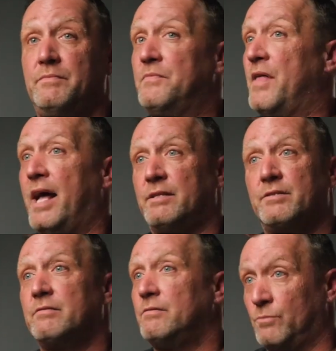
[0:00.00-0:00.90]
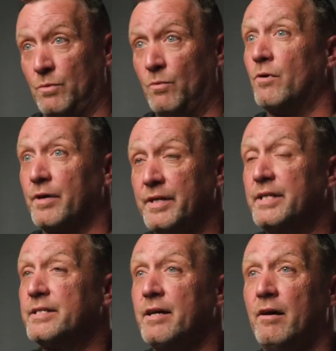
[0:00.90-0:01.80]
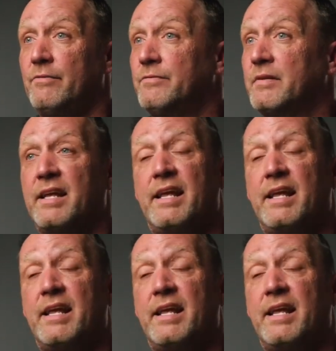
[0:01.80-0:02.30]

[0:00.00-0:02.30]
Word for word: That's reward in itself.